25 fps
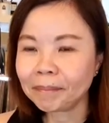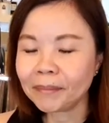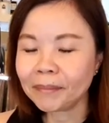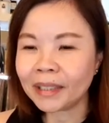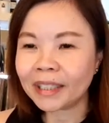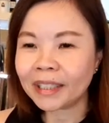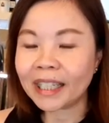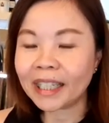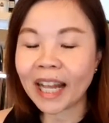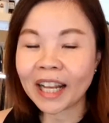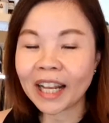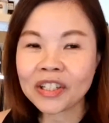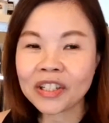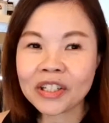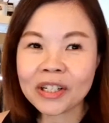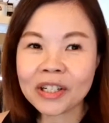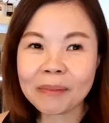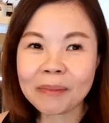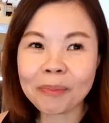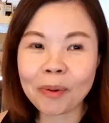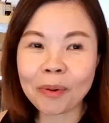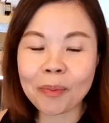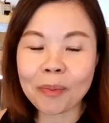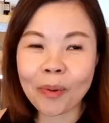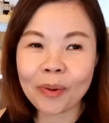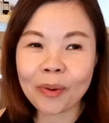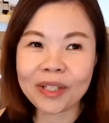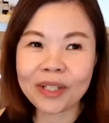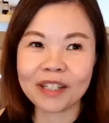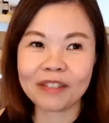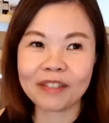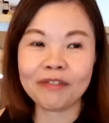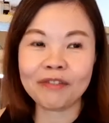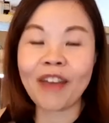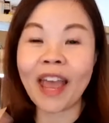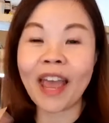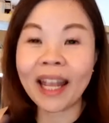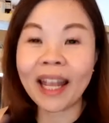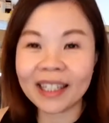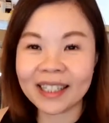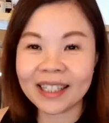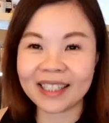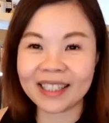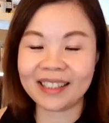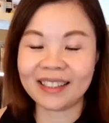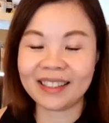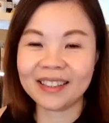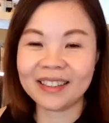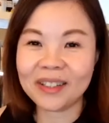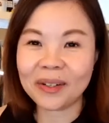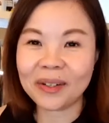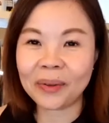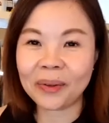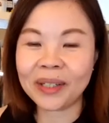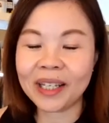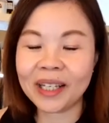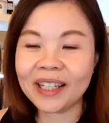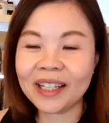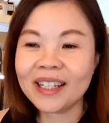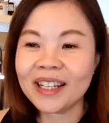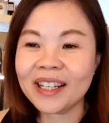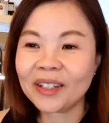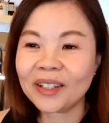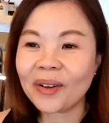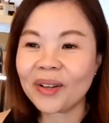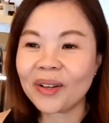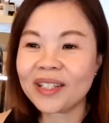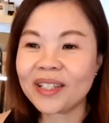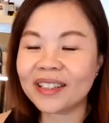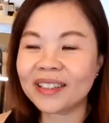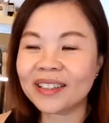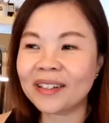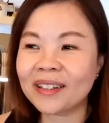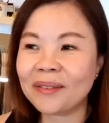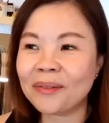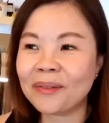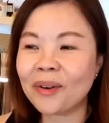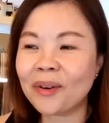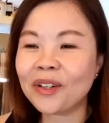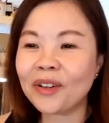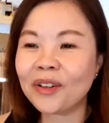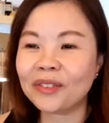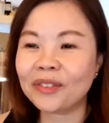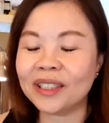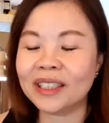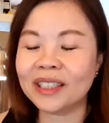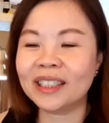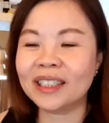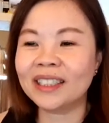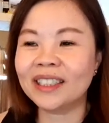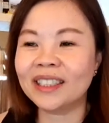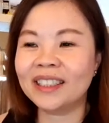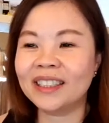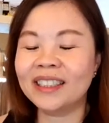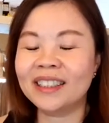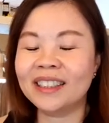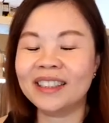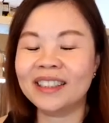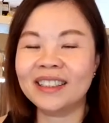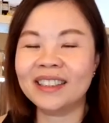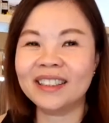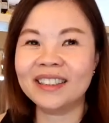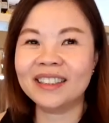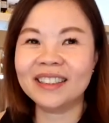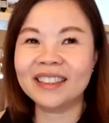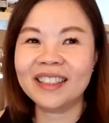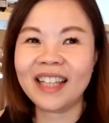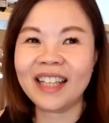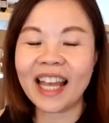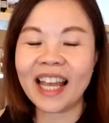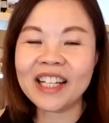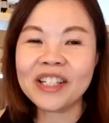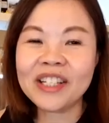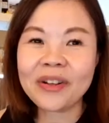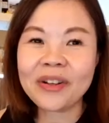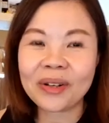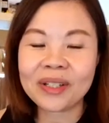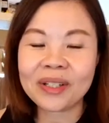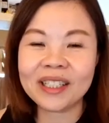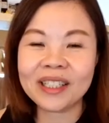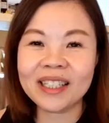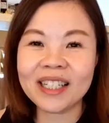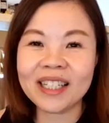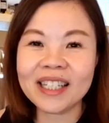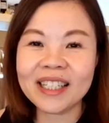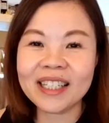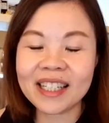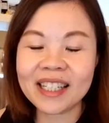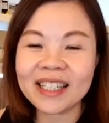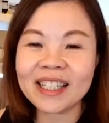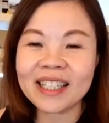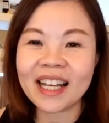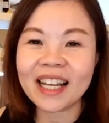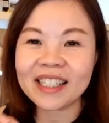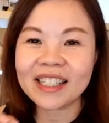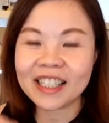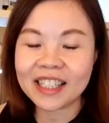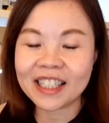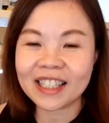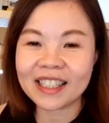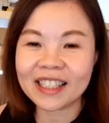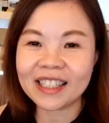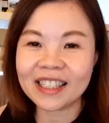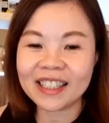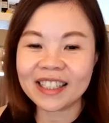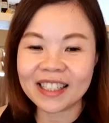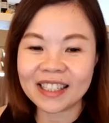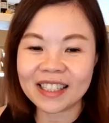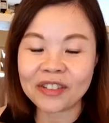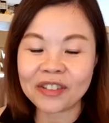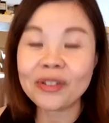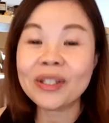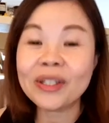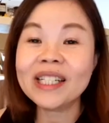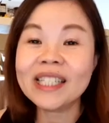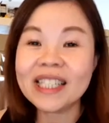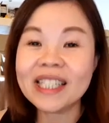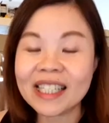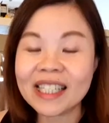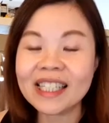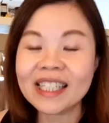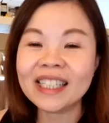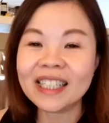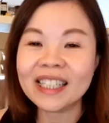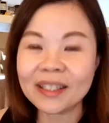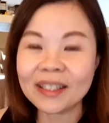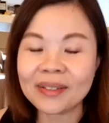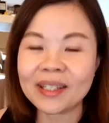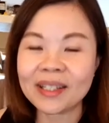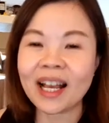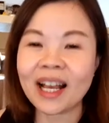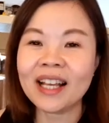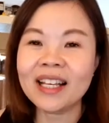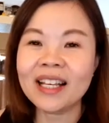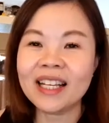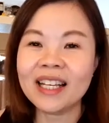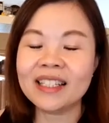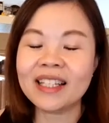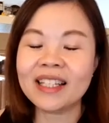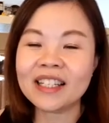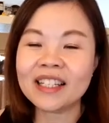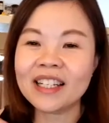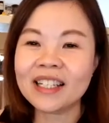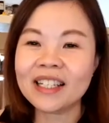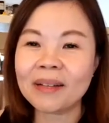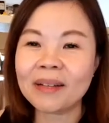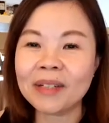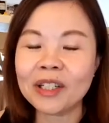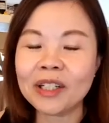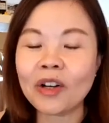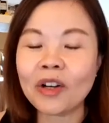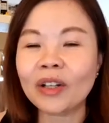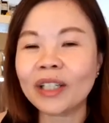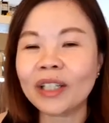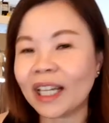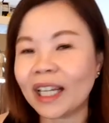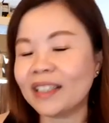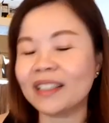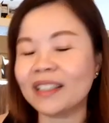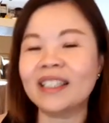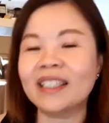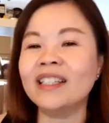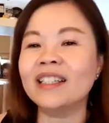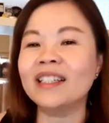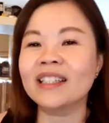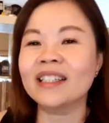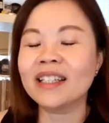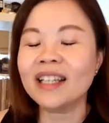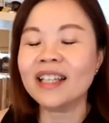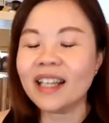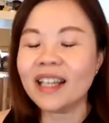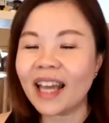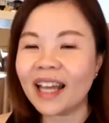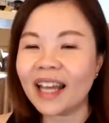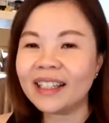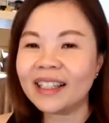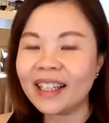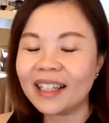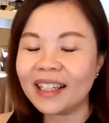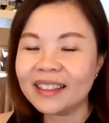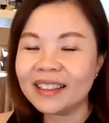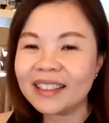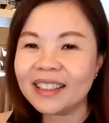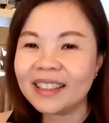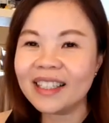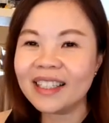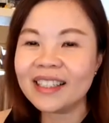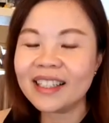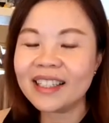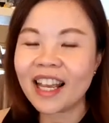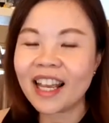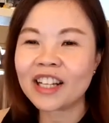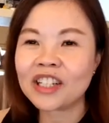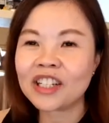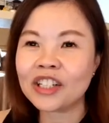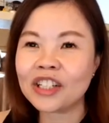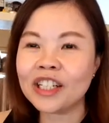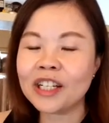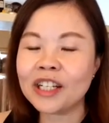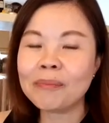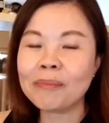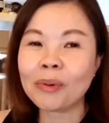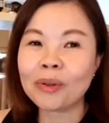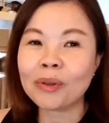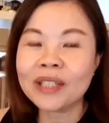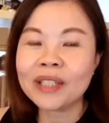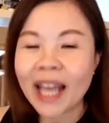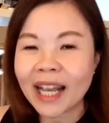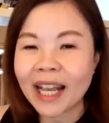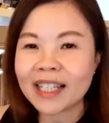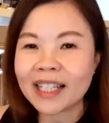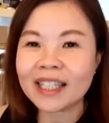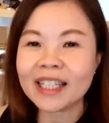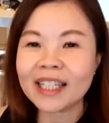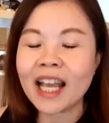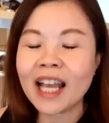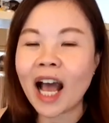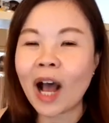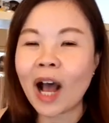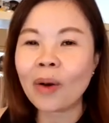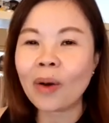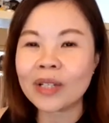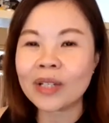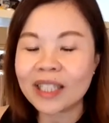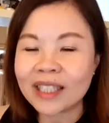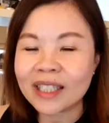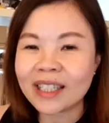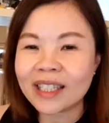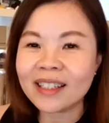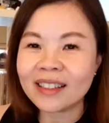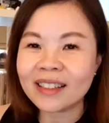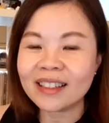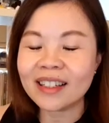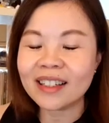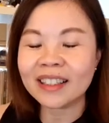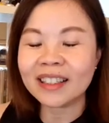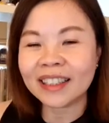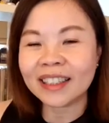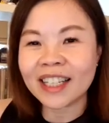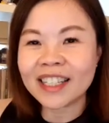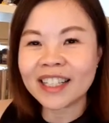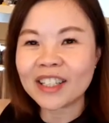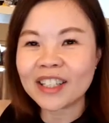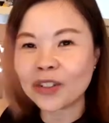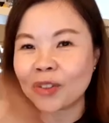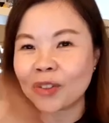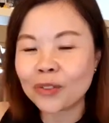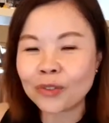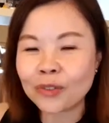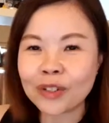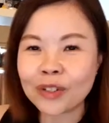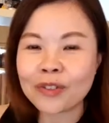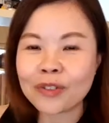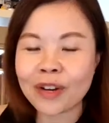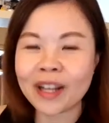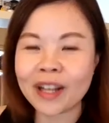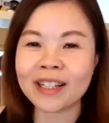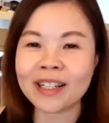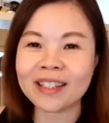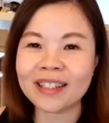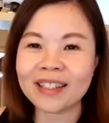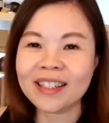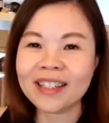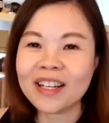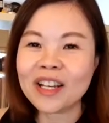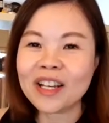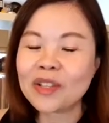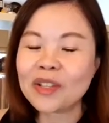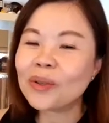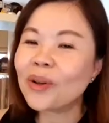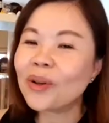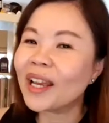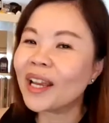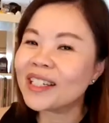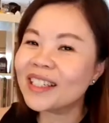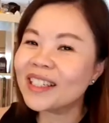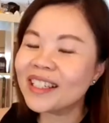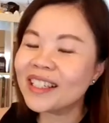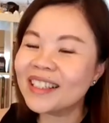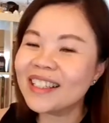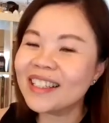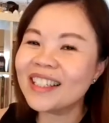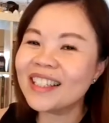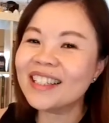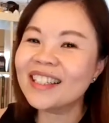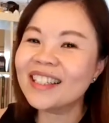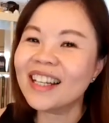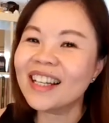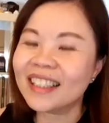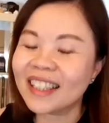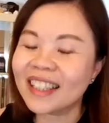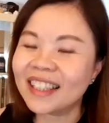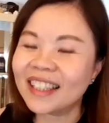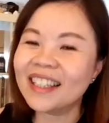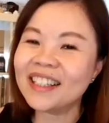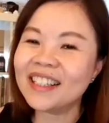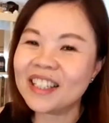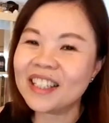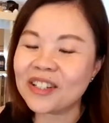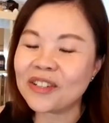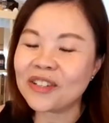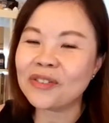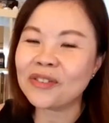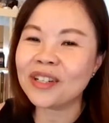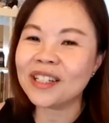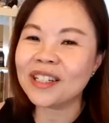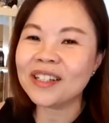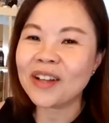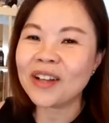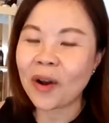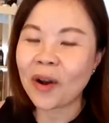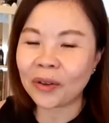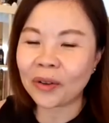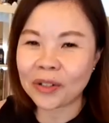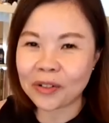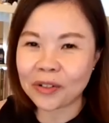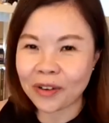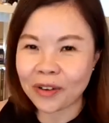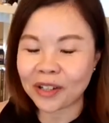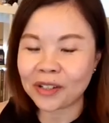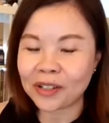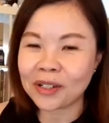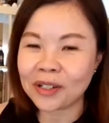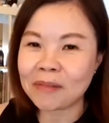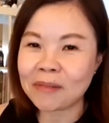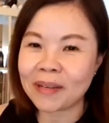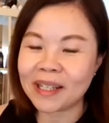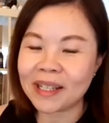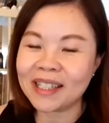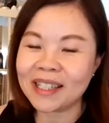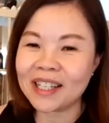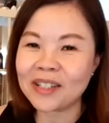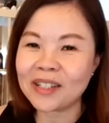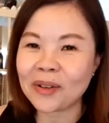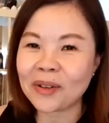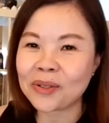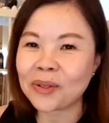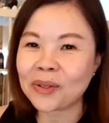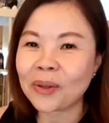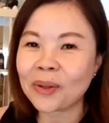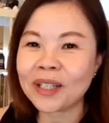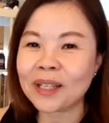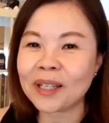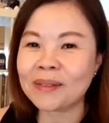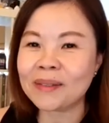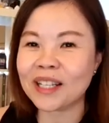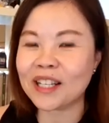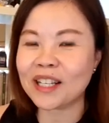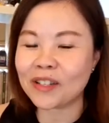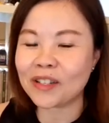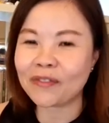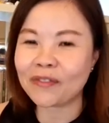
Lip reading: it actually promotes fairness. Okay, because one of the antioxidants inside green tea leaves is actually something called catechins, and catechins actually protects our skin against UV rays. So actually, this taking Tegreen on a regular basis also keeps us